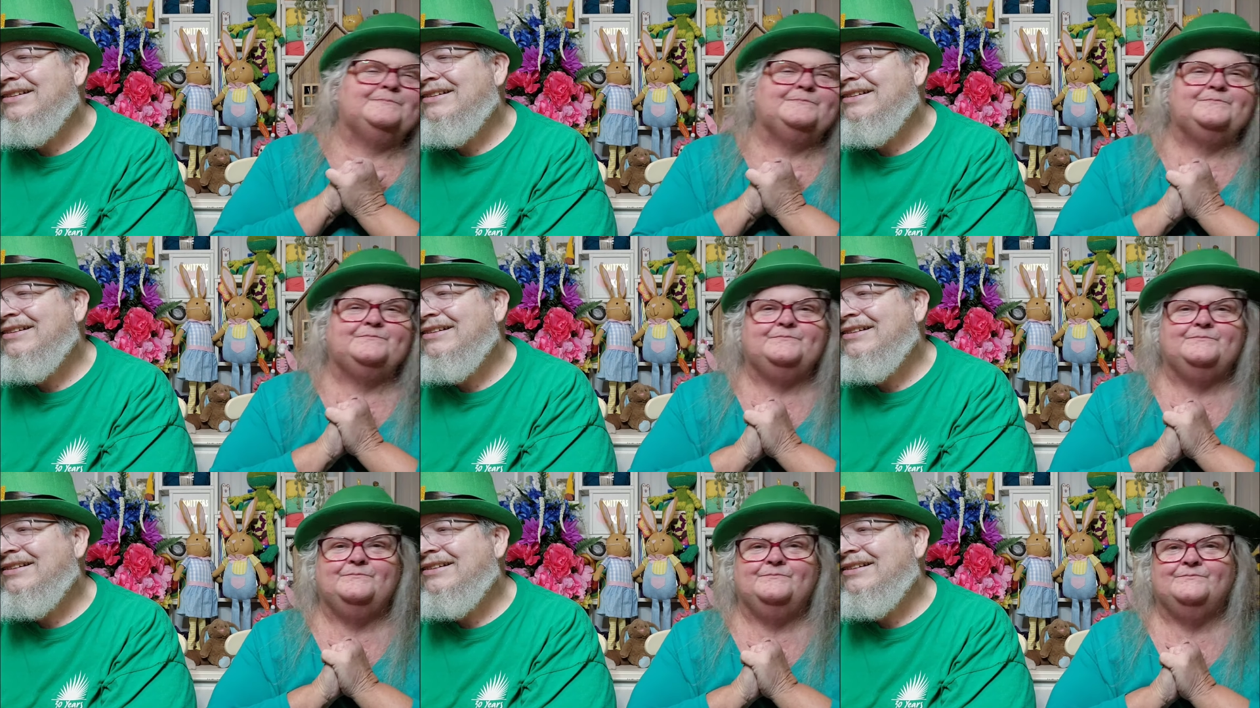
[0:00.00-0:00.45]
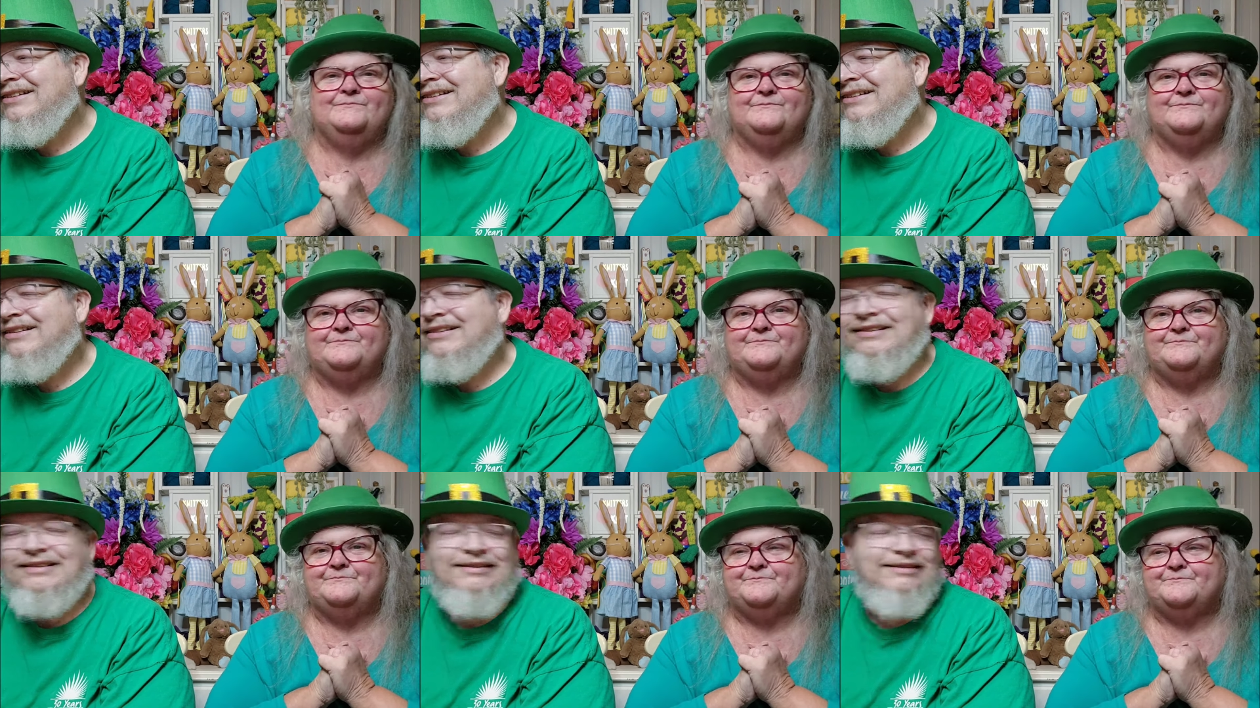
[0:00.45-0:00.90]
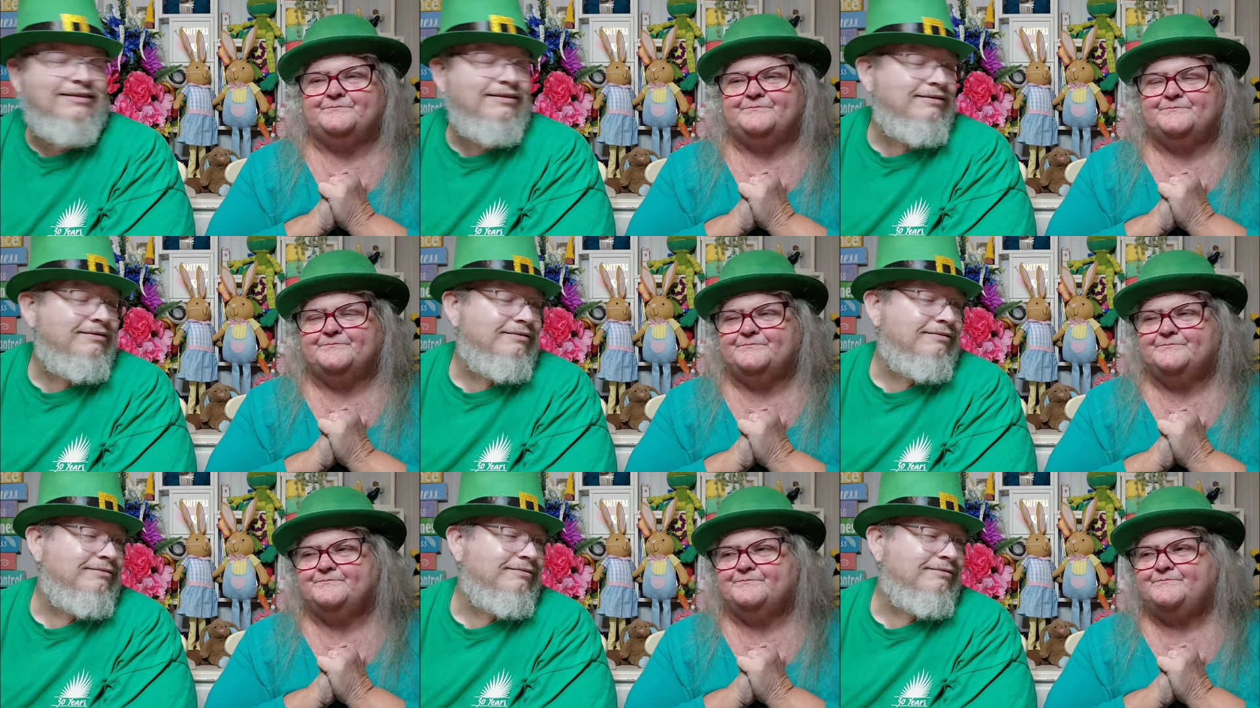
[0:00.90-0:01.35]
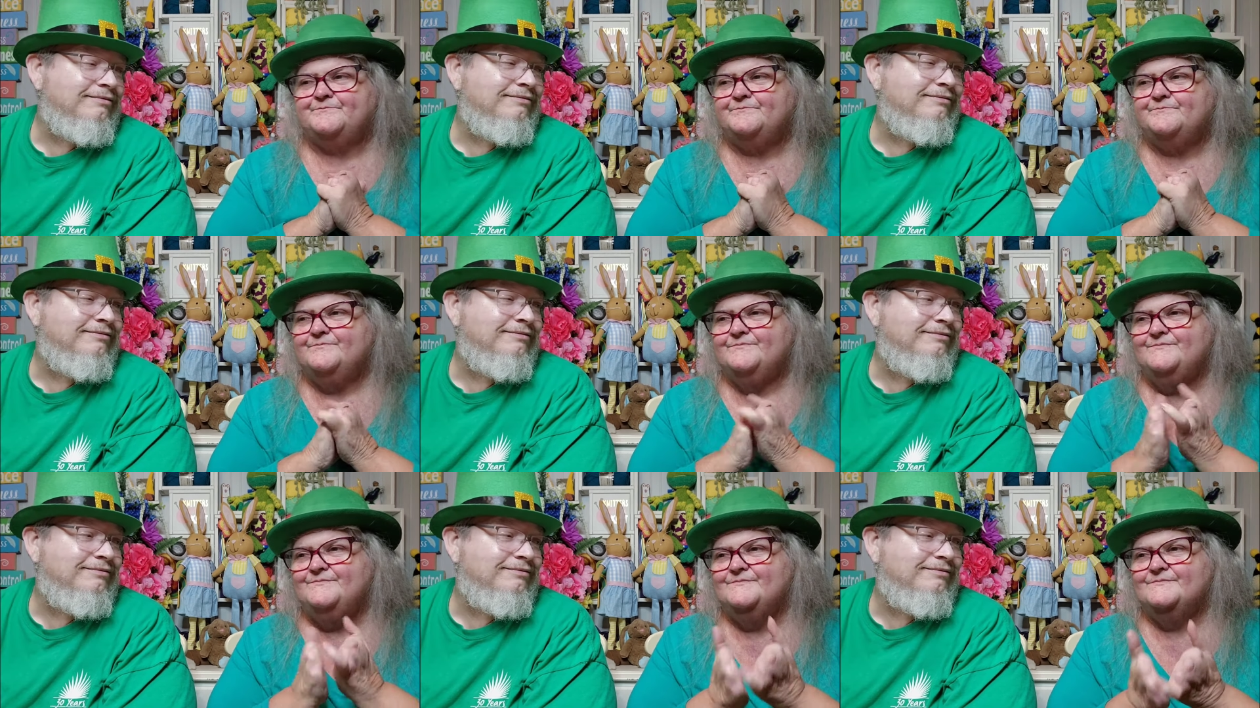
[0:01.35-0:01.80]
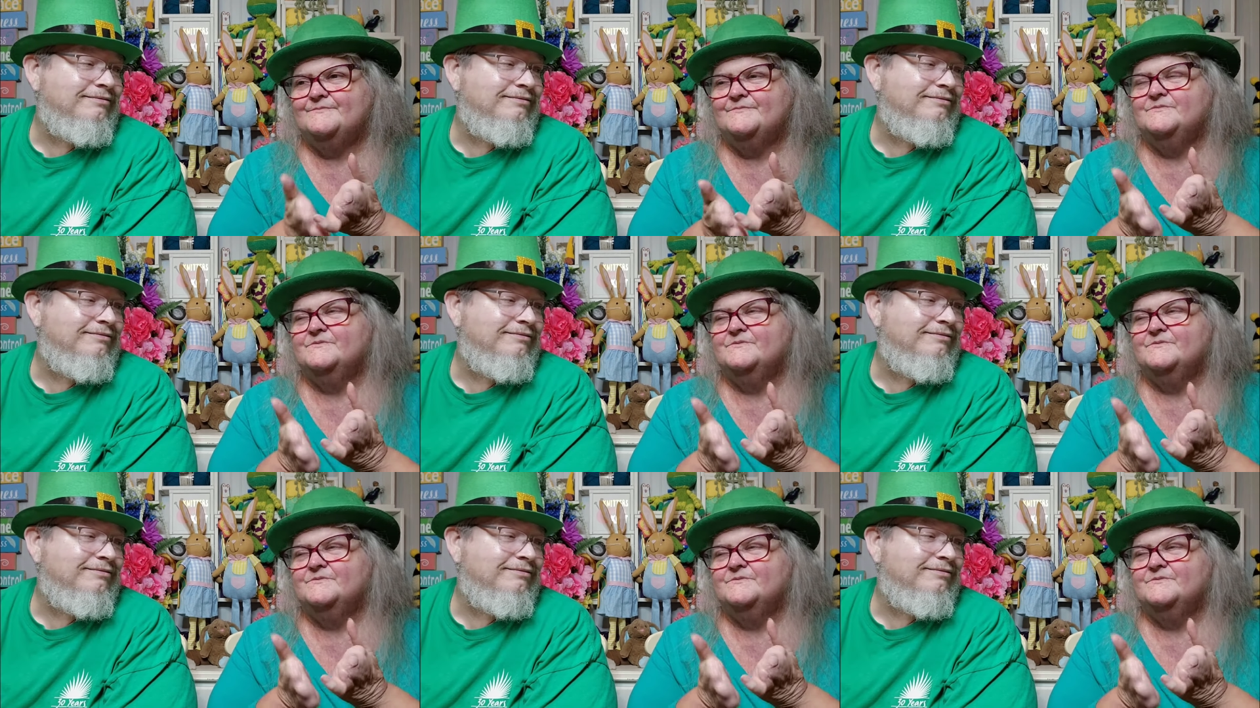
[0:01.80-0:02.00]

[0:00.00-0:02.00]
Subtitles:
No one is speaking in this clip.